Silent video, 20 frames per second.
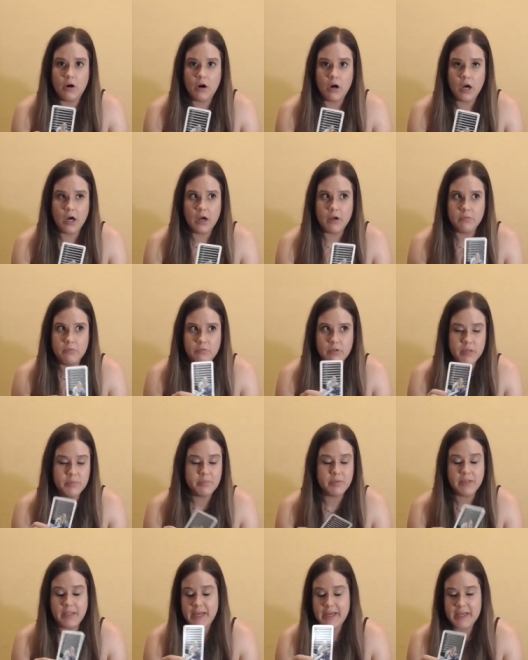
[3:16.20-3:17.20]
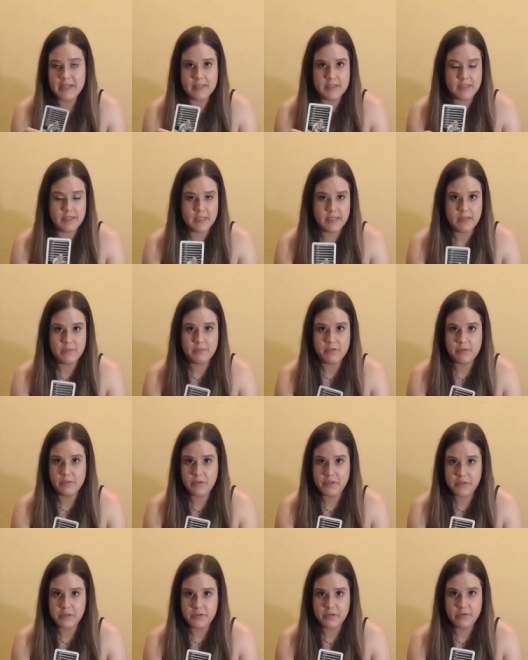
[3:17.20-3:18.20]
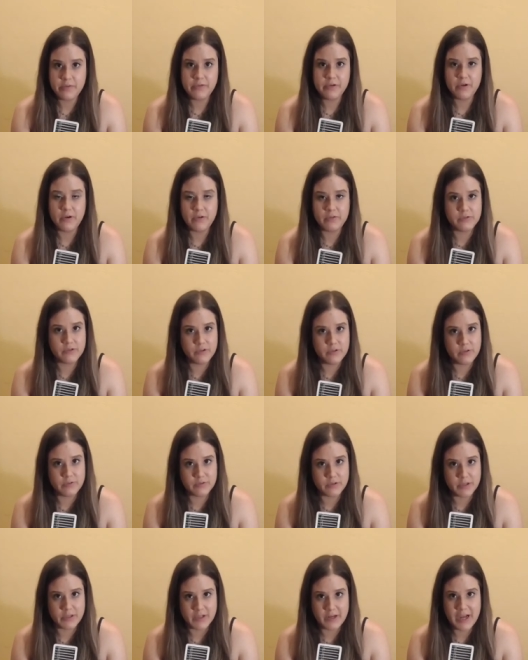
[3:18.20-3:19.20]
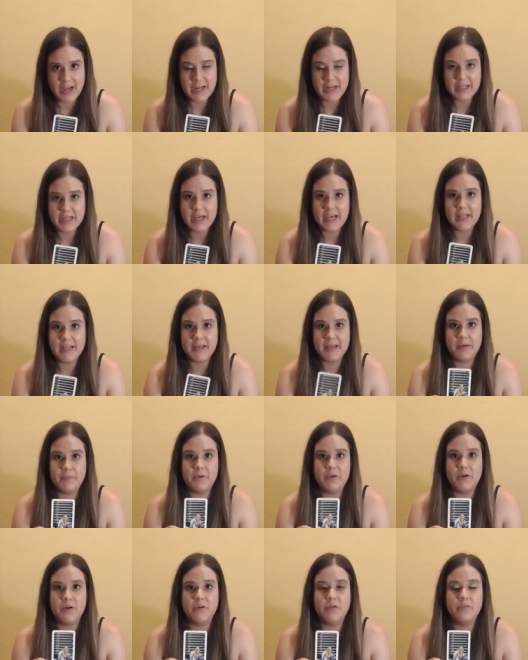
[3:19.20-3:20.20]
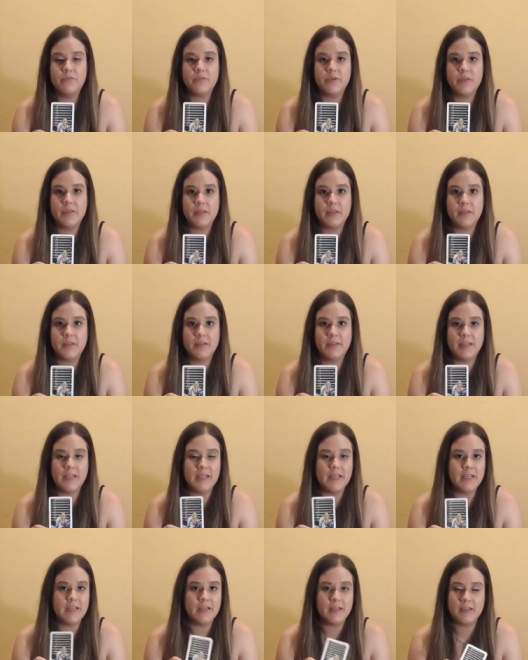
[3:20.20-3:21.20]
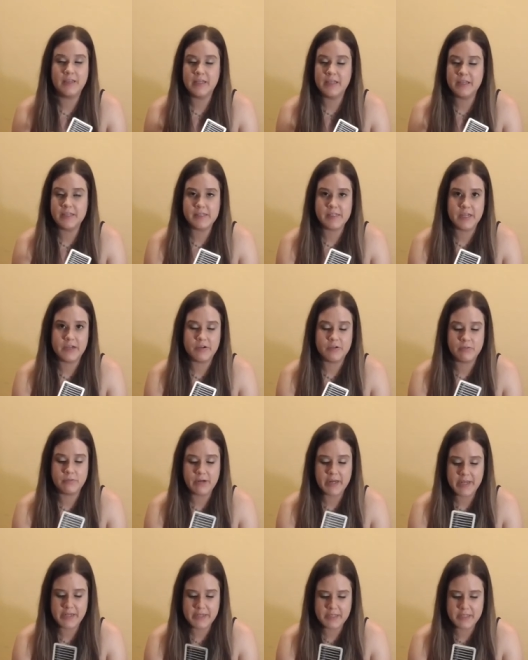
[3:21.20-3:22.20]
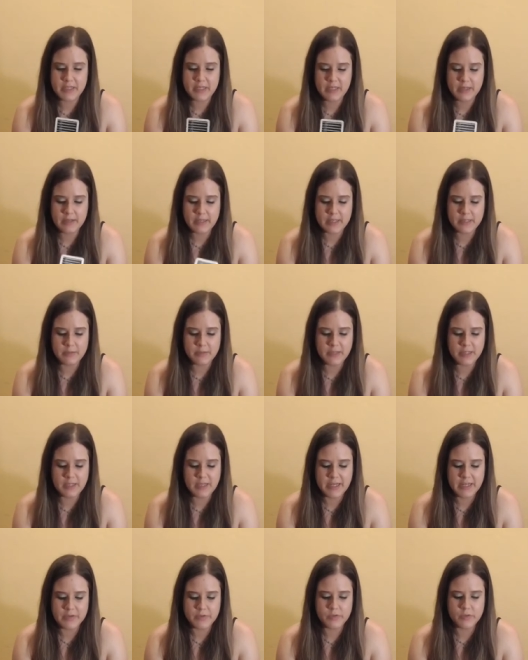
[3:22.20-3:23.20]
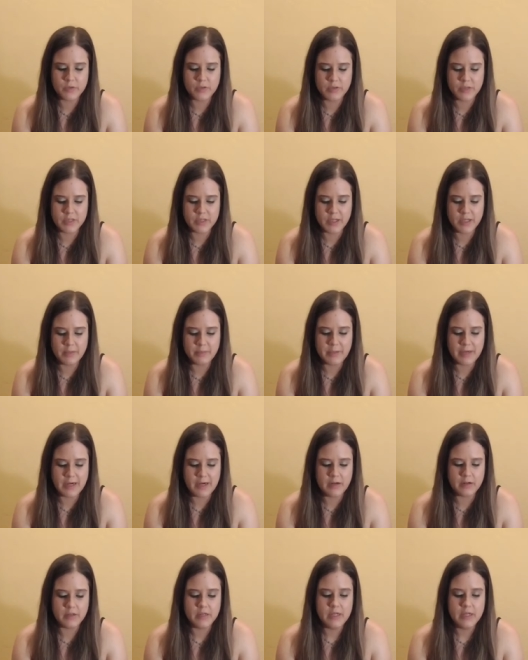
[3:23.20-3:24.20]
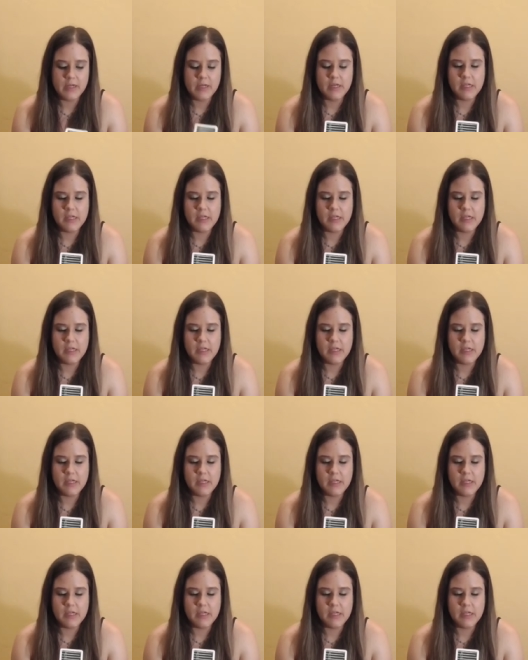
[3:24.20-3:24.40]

replaying a scene between the two of you over and over in their head again. They could be overthinking things like crazy. That's what the Nine of Swords is all about.